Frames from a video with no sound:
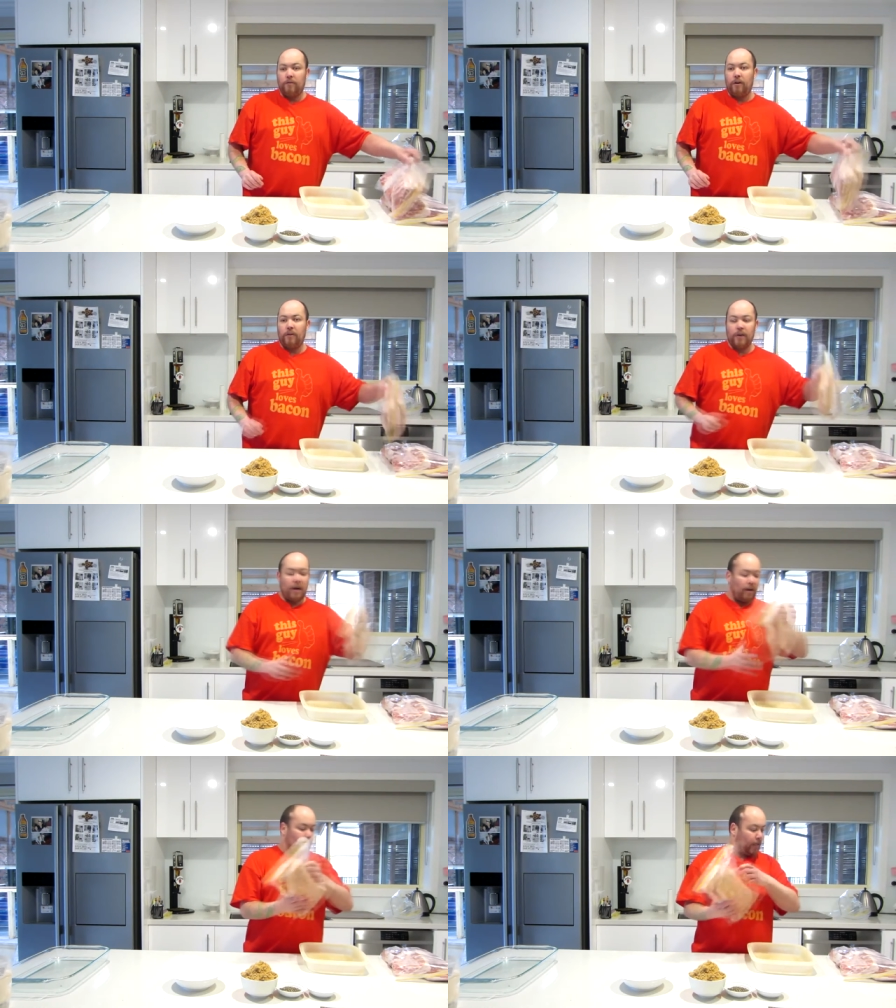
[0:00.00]

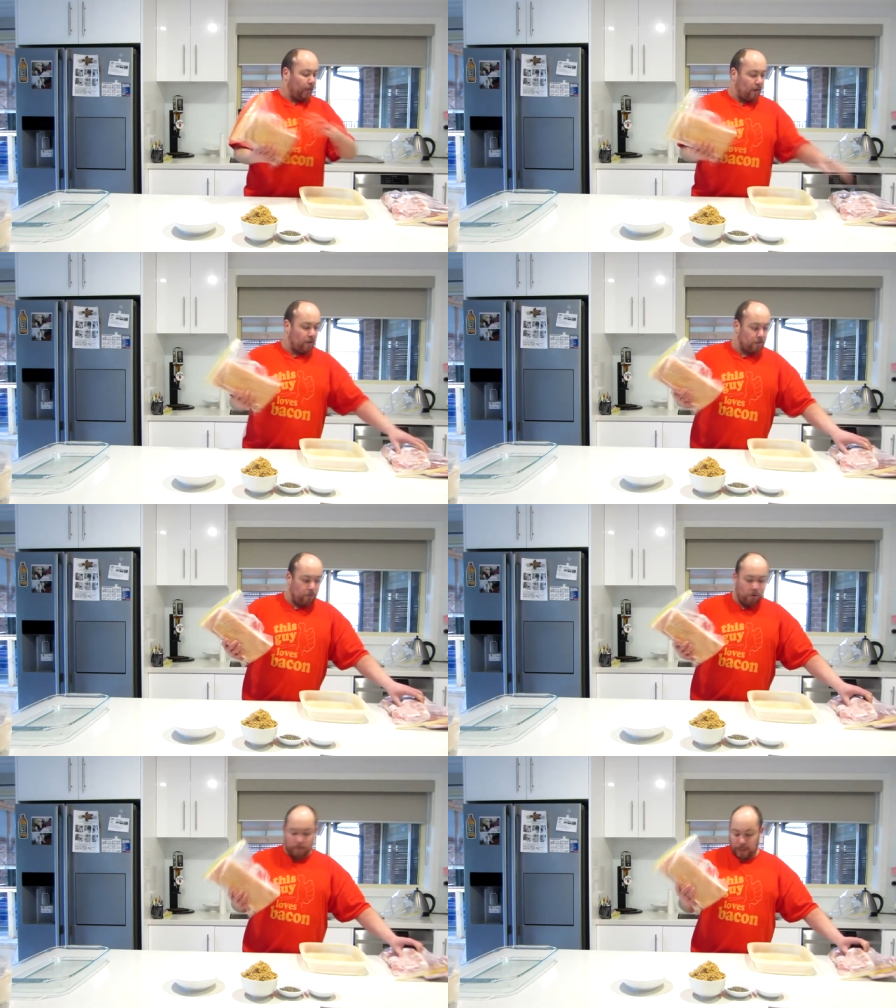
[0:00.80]
5.5 kilos of
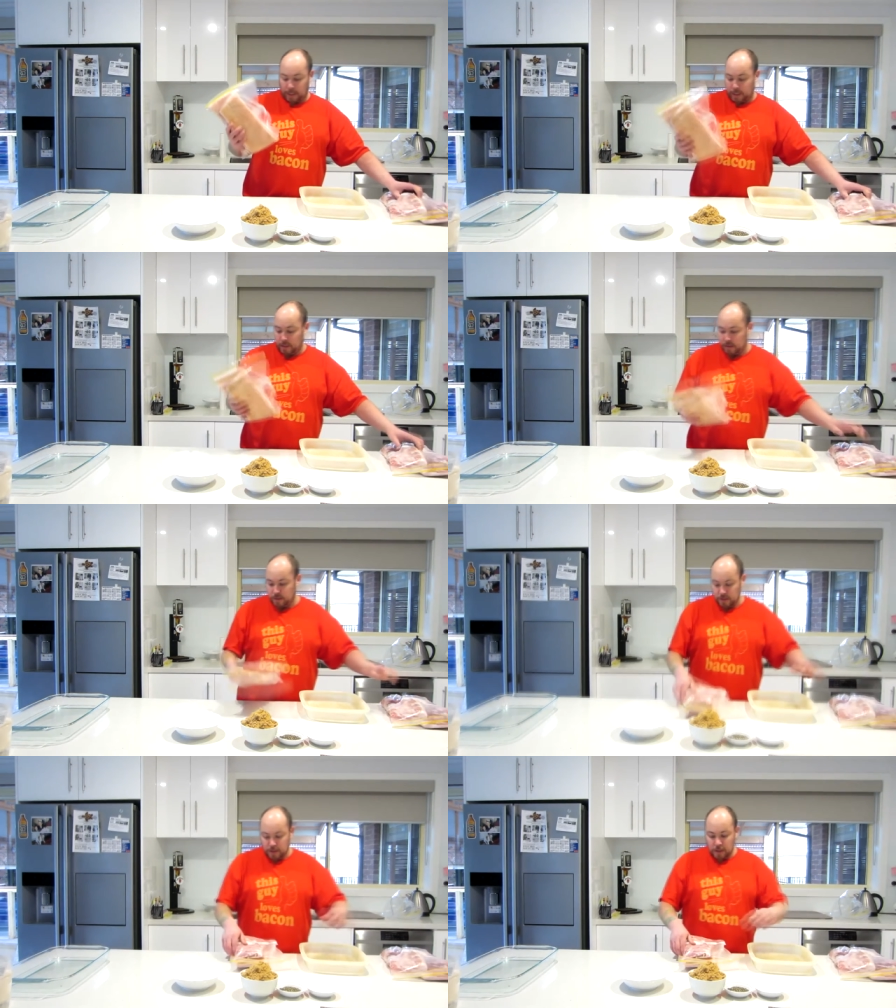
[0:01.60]
pork belly.
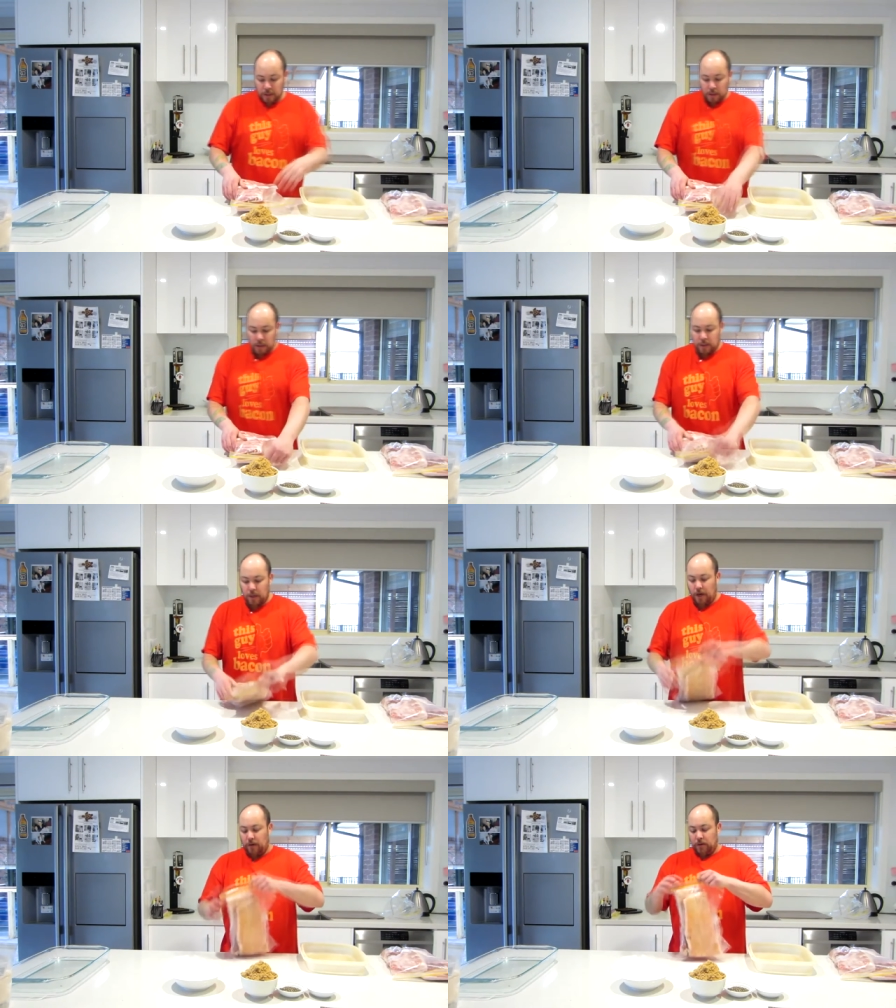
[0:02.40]

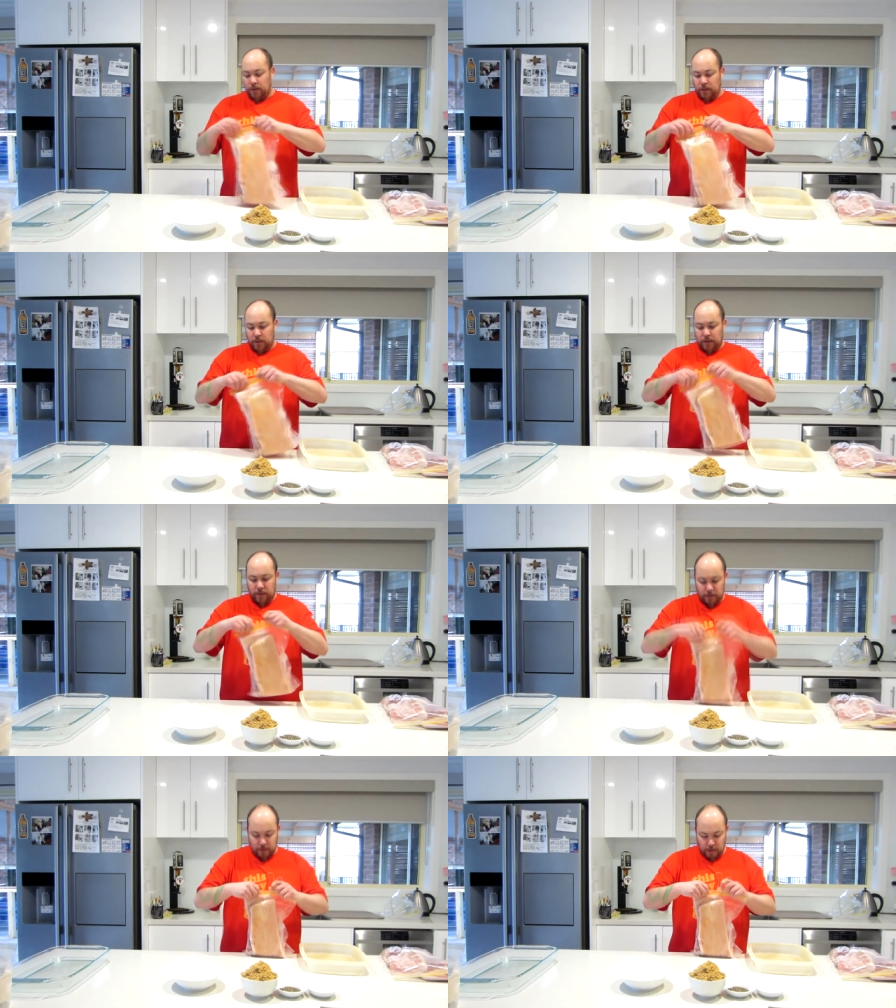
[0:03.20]
So,
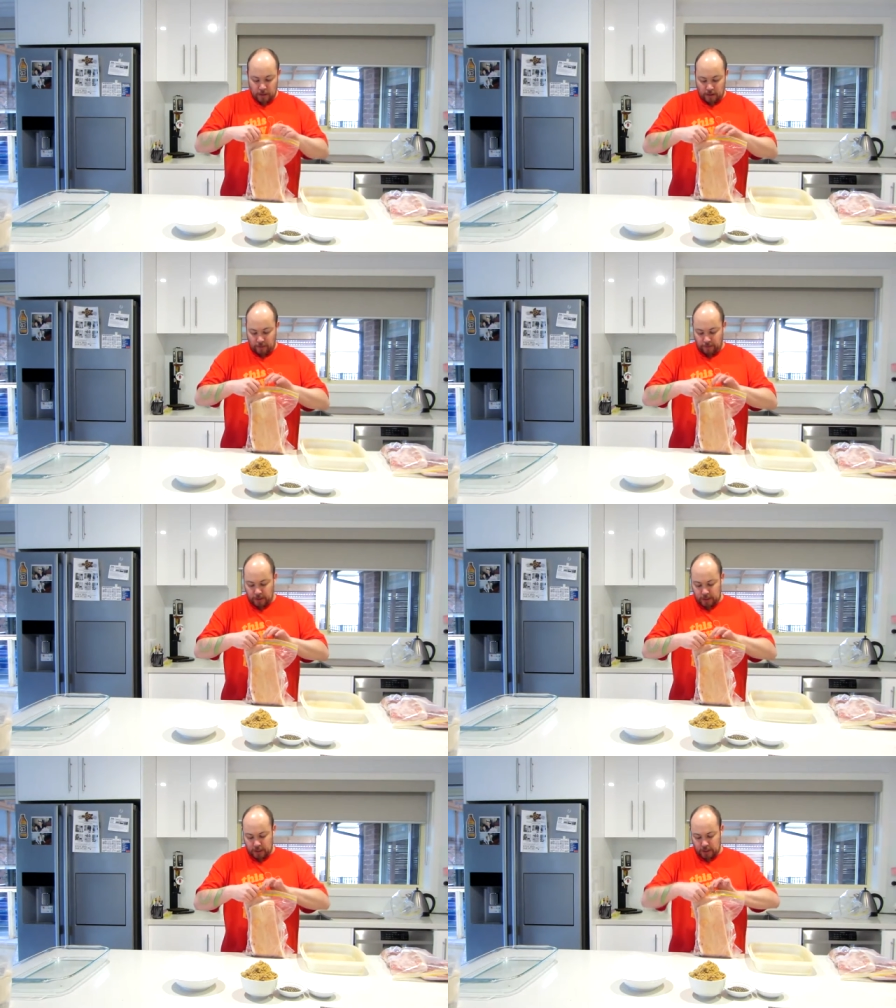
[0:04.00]

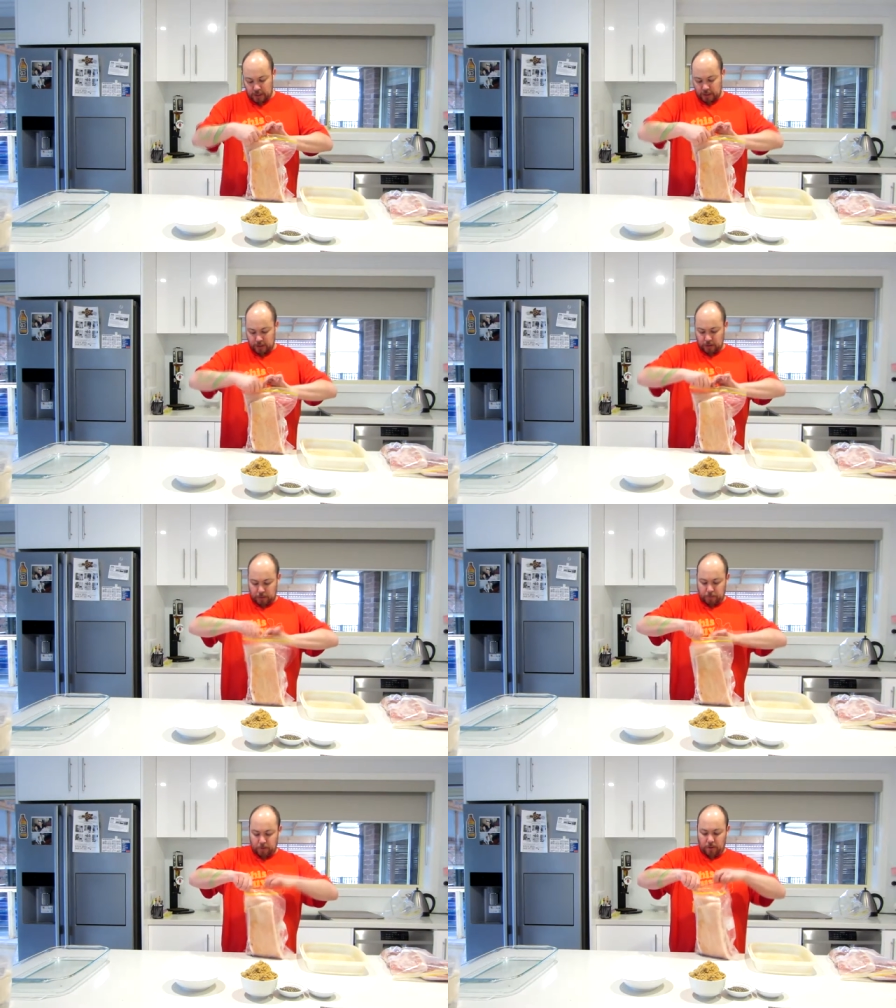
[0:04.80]
first thing I'm going to do
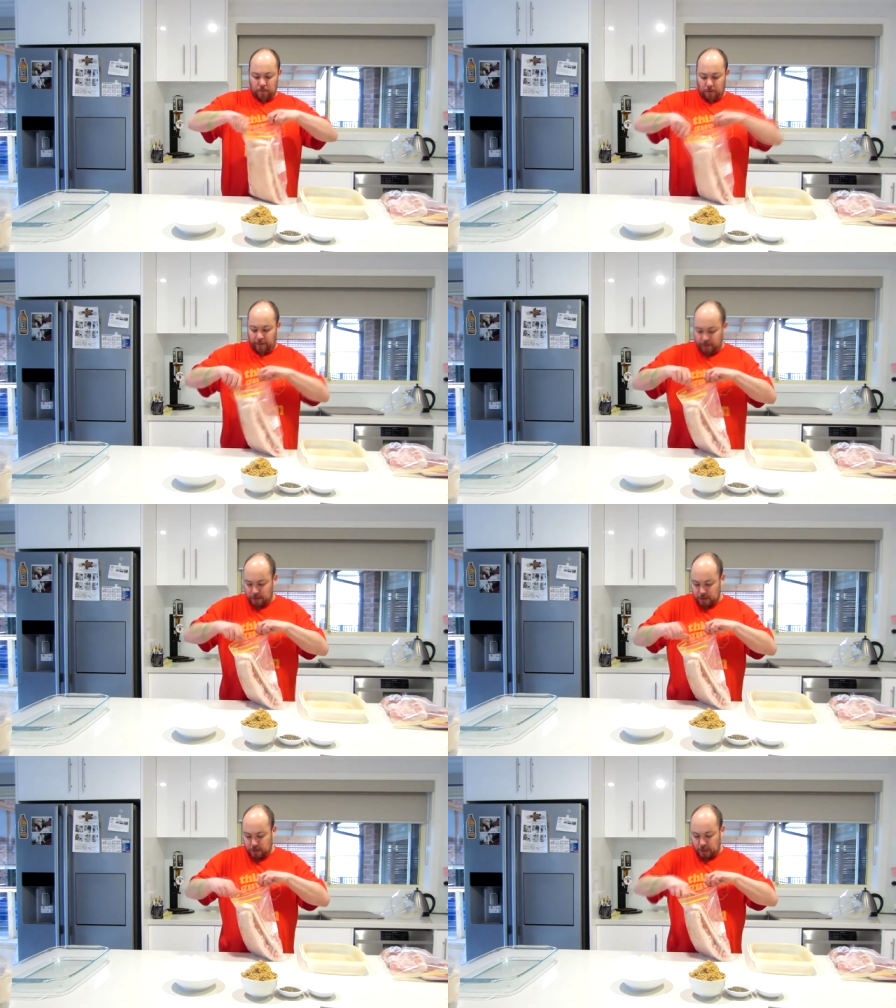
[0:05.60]
is put my
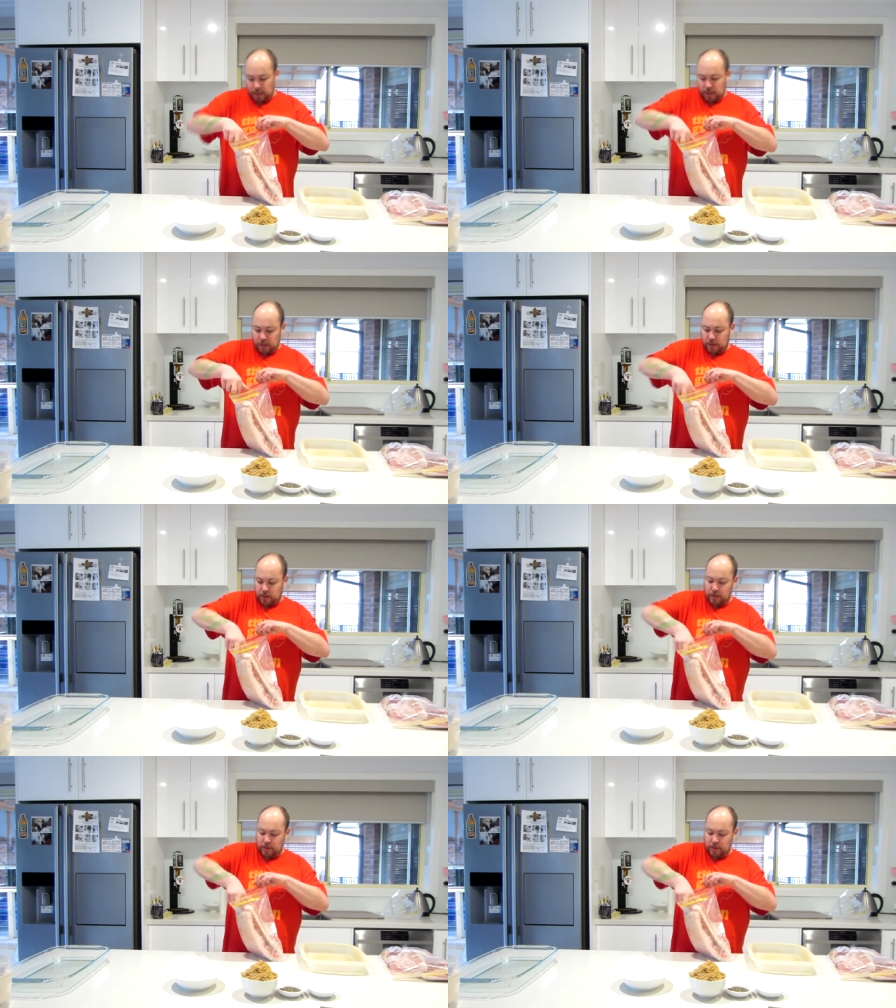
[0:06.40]
first lot in.